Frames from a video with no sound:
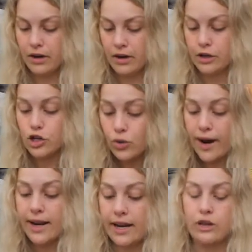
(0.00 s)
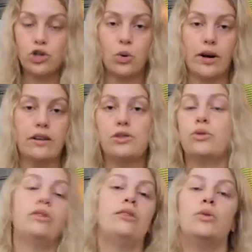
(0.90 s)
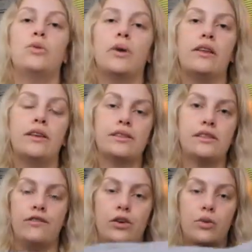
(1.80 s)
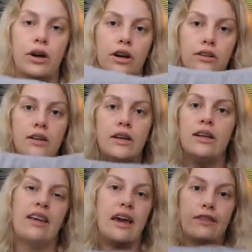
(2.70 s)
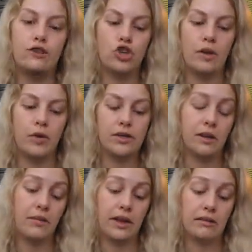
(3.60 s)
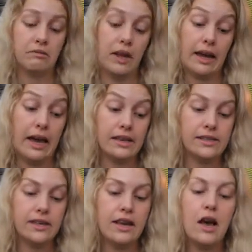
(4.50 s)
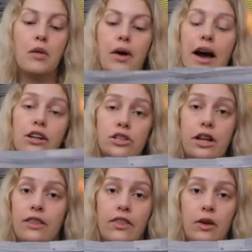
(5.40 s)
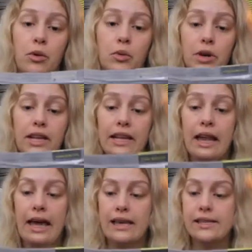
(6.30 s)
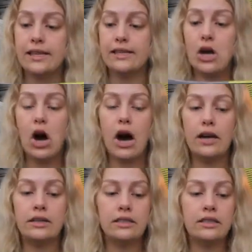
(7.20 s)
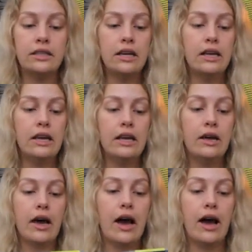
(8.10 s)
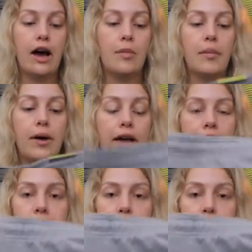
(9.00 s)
a training short. So you would wear this if you were like at the gym or something, I guess. But I just thought that they were really nice. It's a cotton, um, ab hits